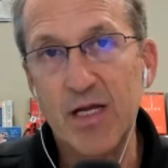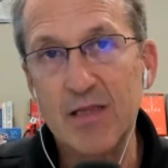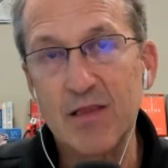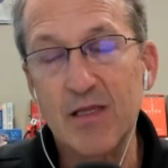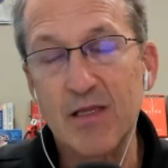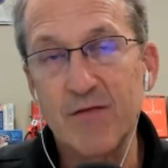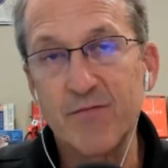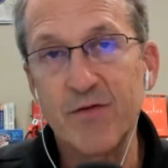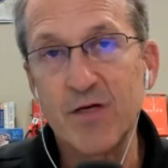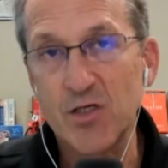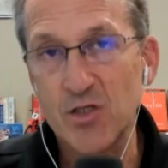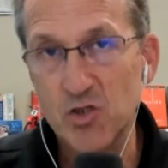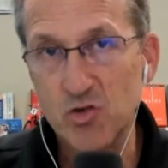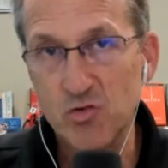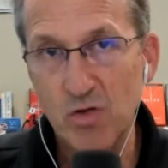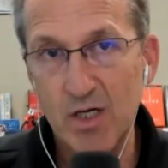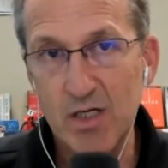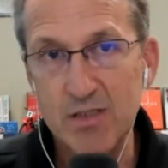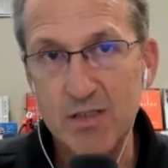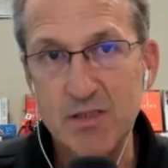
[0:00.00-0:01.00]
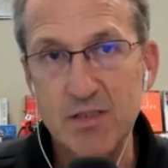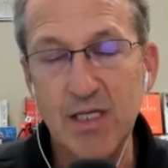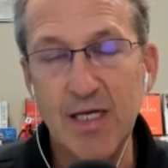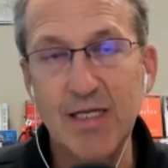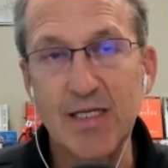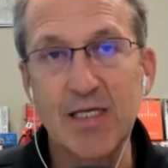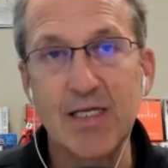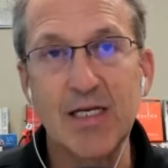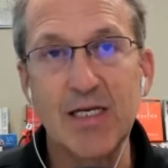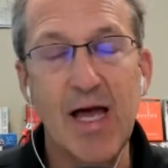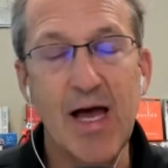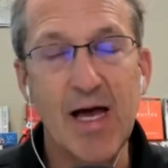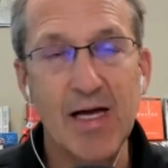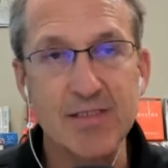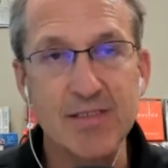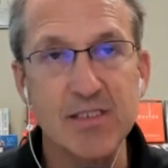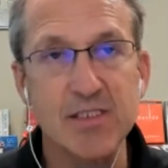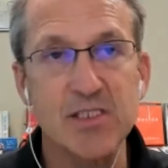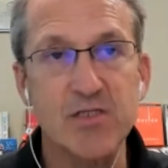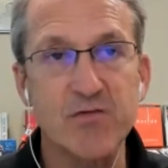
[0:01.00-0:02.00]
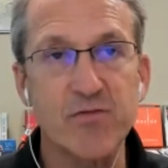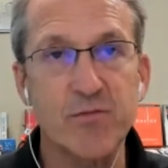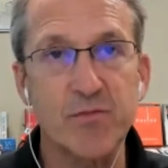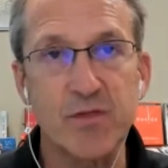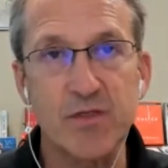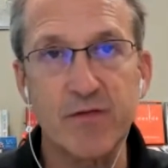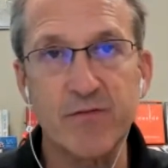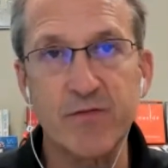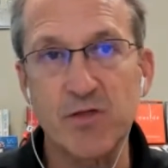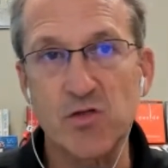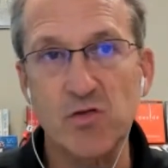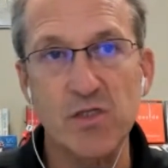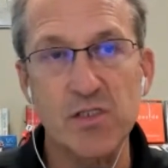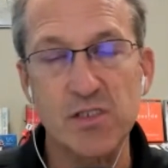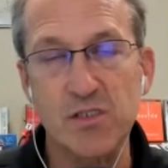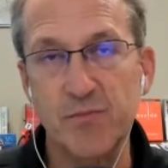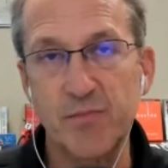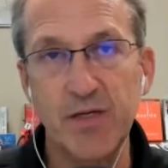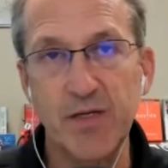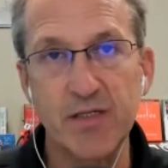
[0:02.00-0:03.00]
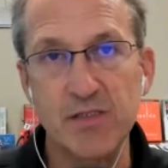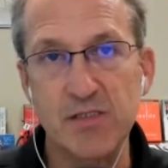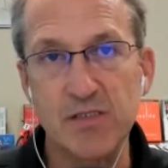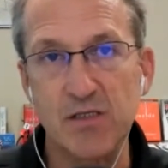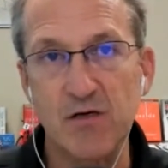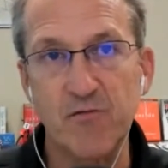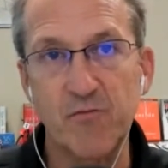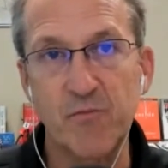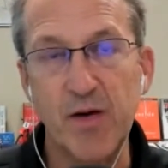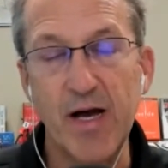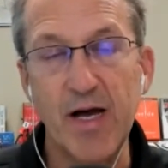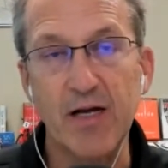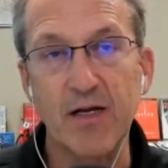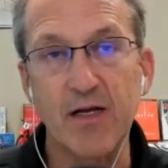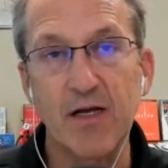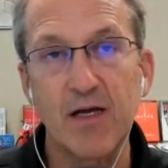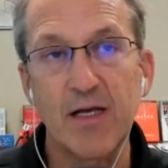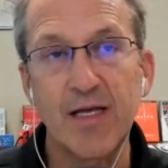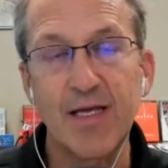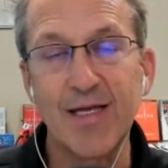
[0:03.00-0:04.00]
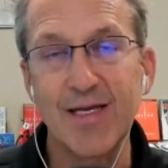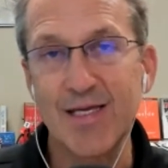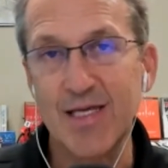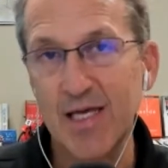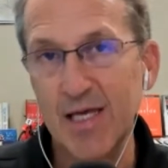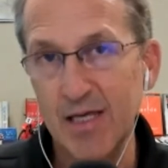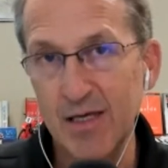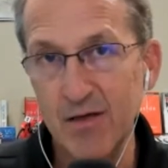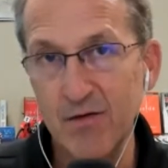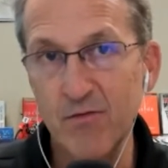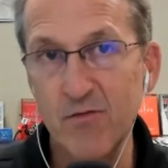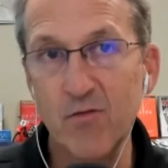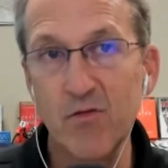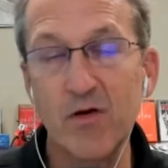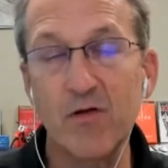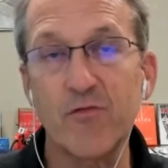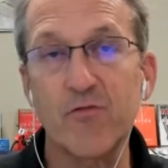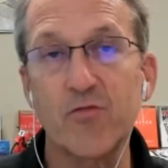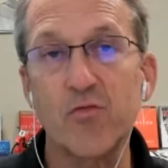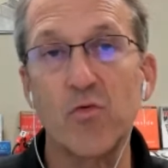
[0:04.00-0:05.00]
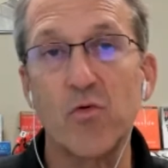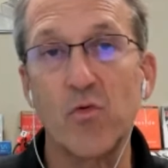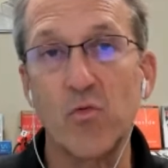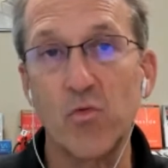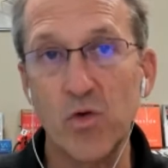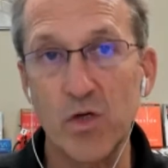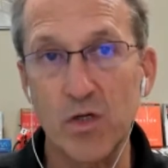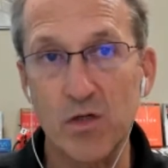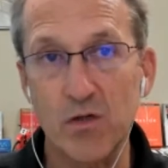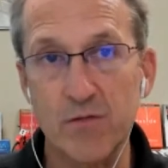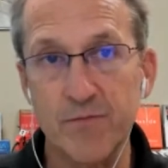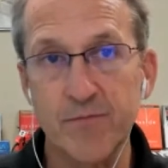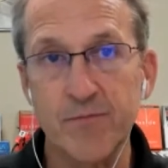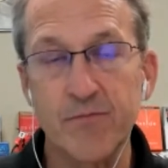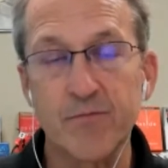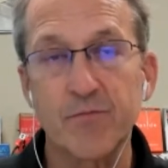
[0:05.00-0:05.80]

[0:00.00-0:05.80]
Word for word: a living trust and get assets from a living trust to pay itself back. It can do it through a will.